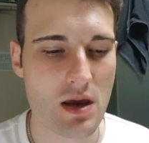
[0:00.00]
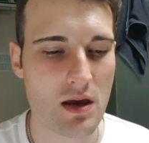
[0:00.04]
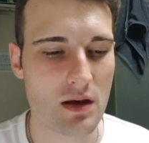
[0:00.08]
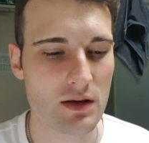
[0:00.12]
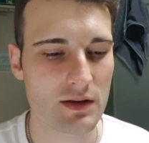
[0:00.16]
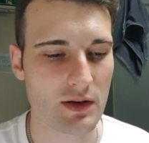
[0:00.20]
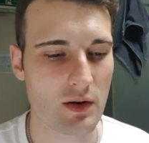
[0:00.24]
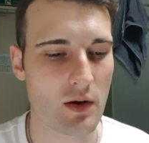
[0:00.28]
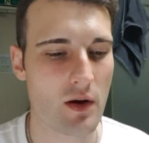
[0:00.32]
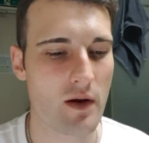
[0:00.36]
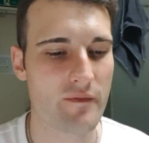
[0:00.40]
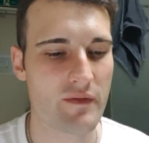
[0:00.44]

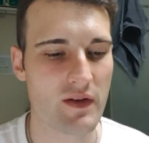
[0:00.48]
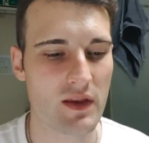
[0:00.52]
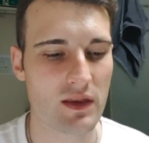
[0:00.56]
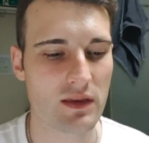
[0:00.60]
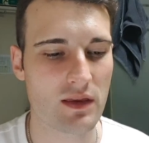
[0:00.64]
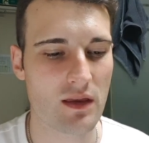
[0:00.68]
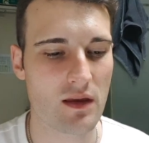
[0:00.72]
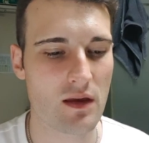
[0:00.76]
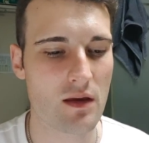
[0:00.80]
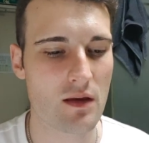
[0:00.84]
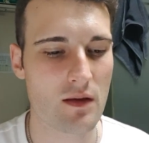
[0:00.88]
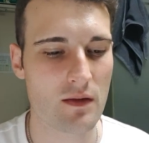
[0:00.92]
So I think
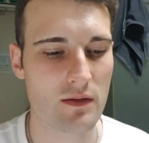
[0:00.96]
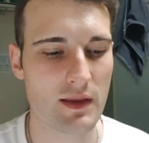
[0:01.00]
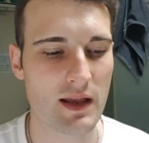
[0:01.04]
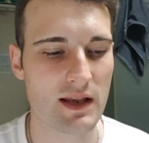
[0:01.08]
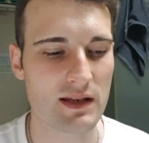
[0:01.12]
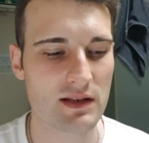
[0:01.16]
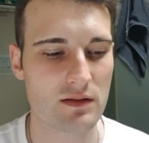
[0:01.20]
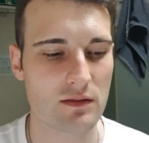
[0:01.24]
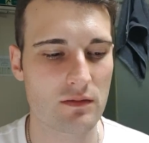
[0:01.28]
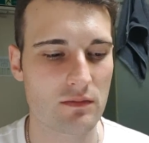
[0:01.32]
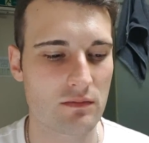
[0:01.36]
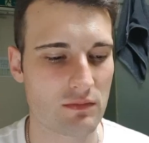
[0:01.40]
that
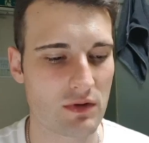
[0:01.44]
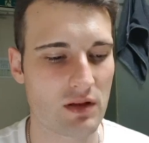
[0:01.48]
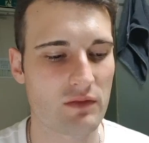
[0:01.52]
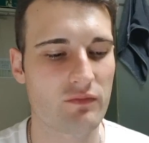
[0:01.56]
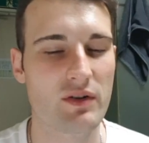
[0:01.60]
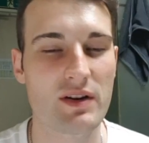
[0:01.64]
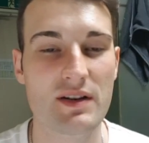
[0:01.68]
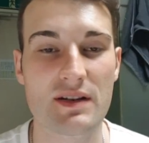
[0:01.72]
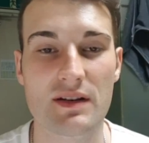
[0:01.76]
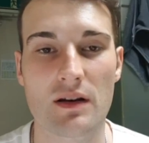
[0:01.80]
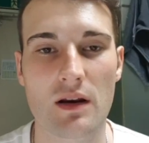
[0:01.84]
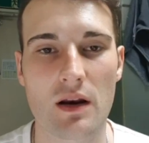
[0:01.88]
that's the
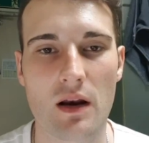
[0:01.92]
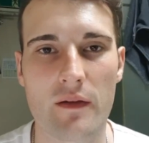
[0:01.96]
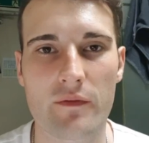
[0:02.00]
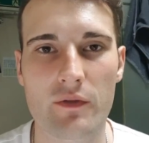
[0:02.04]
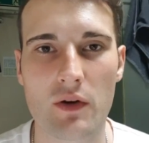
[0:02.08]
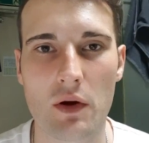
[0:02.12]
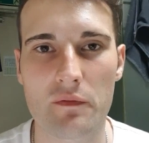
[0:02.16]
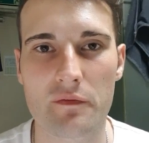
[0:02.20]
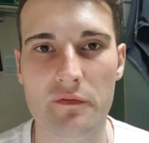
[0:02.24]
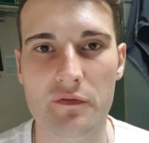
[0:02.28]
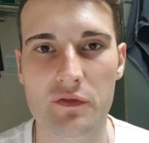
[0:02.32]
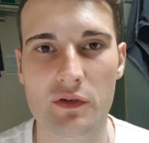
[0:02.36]
reason that I've
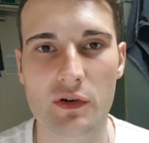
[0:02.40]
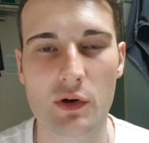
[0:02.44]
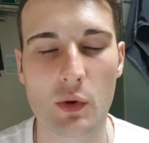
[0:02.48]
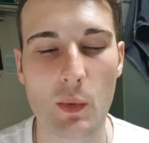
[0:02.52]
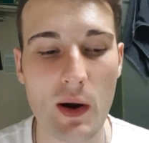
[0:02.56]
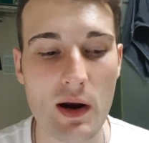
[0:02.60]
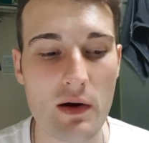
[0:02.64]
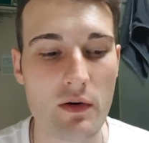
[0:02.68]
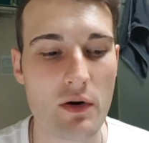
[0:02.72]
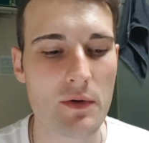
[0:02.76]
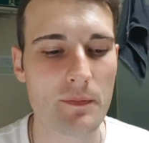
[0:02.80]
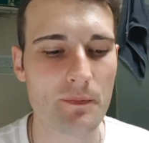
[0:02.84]
gone for
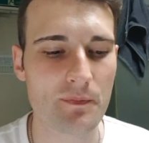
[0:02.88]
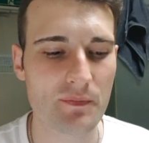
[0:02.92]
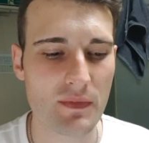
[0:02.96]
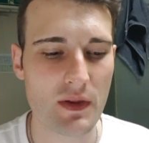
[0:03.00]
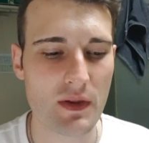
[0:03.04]
Aguero.